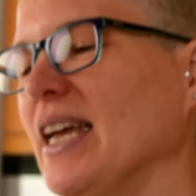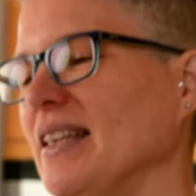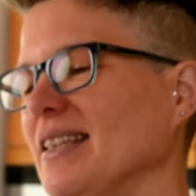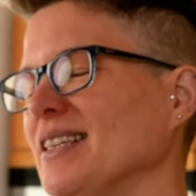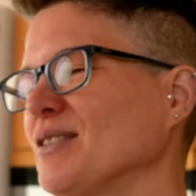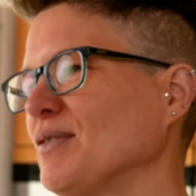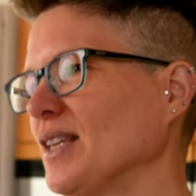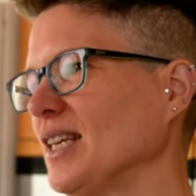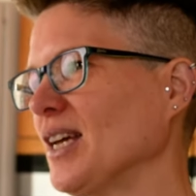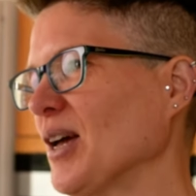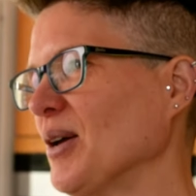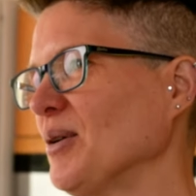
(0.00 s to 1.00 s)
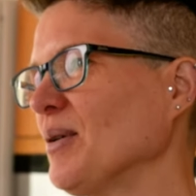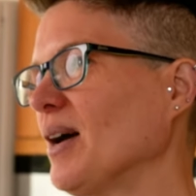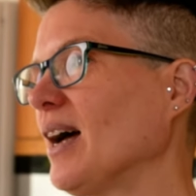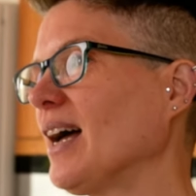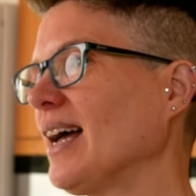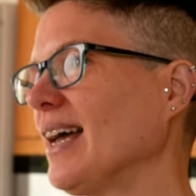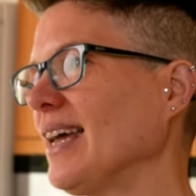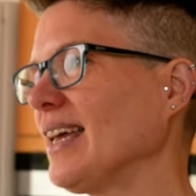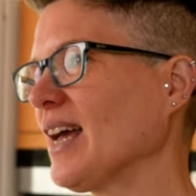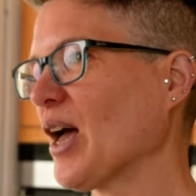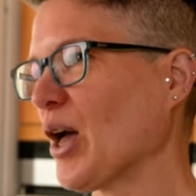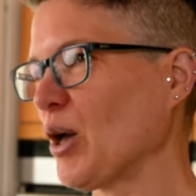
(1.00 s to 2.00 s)
in this video,
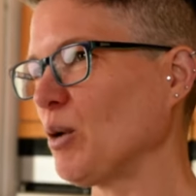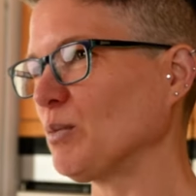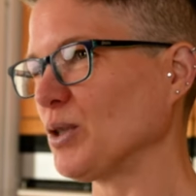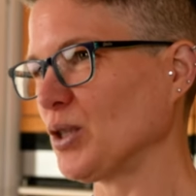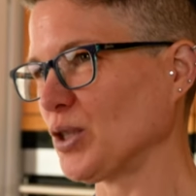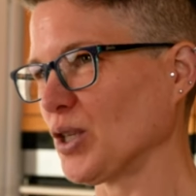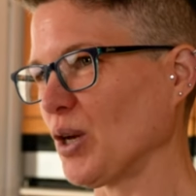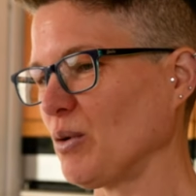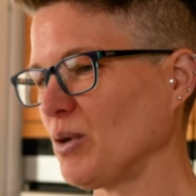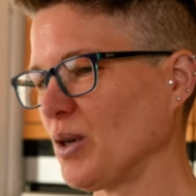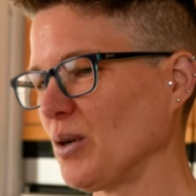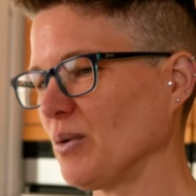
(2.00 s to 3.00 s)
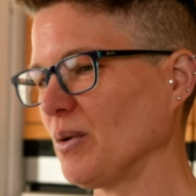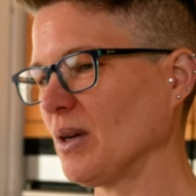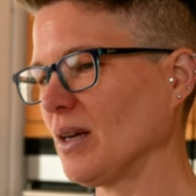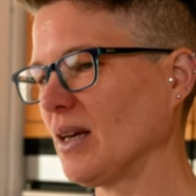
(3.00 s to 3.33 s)
I hope to show you